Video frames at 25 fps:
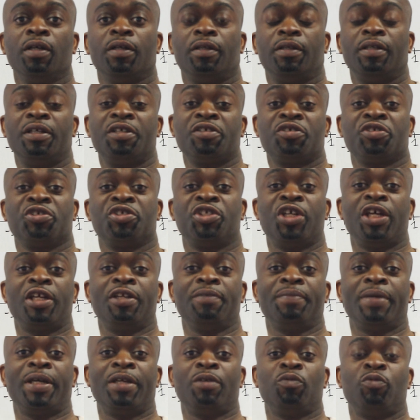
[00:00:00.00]
Ladies and
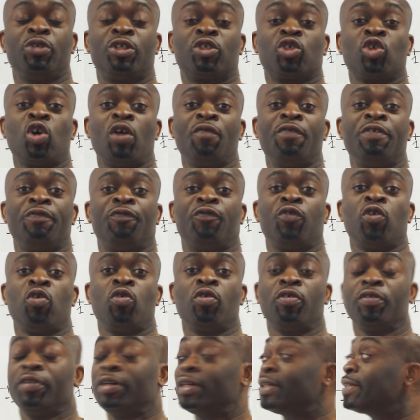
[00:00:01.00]
gentlemen, we're solving
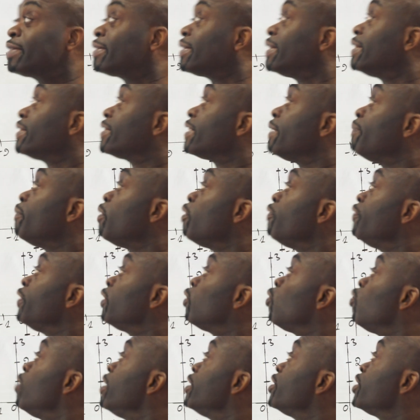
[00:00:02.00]
for system of
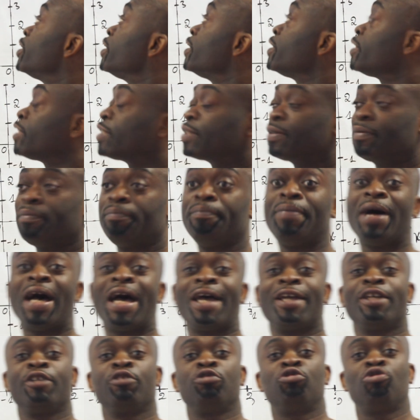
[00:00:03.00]
equations
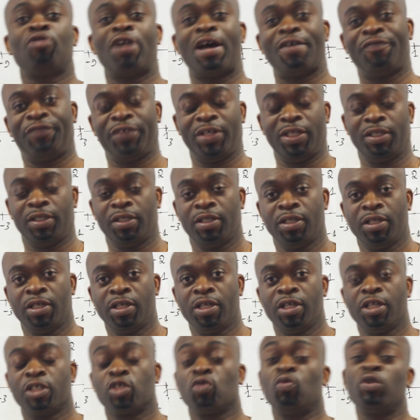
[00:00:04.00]
by graphing.
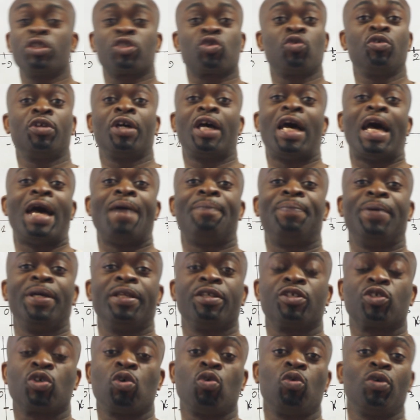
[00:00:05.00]
So what's going to
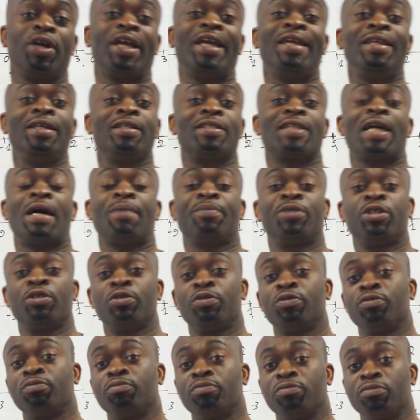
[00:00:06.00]
happen? So anytime
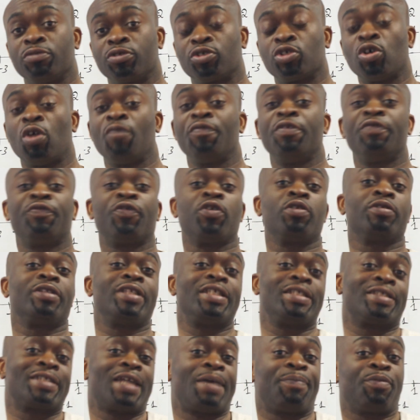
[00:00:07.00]
you solving for
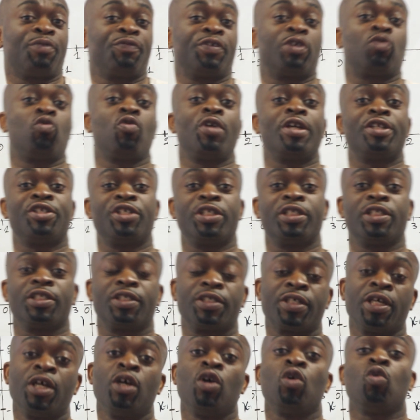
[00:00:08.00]
this type of
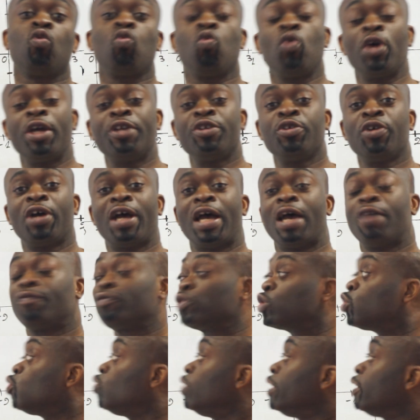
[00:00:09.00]
equations where you
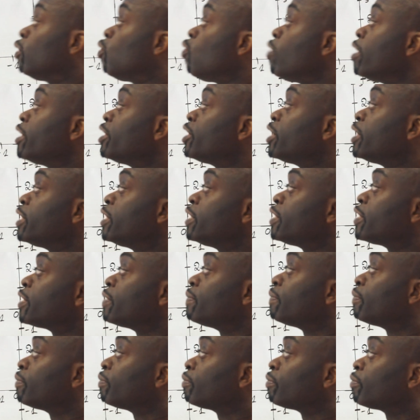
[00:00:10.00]
have two
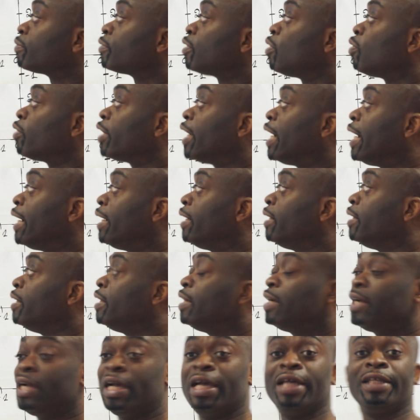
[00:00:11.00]
equations,
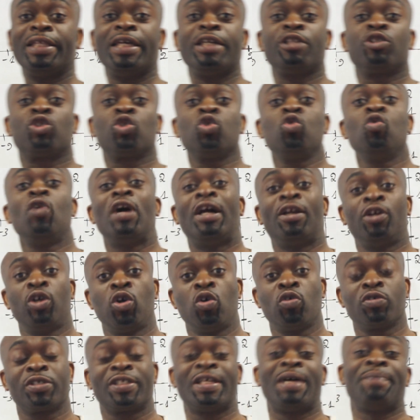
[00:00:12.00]
okay, and then two
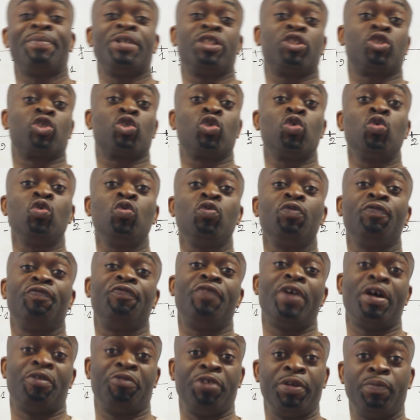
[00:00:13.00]
unknowns, that means two
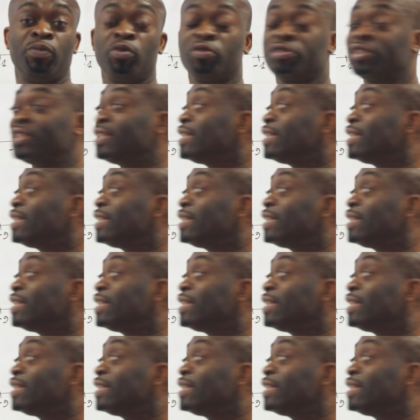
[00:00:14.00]
variables.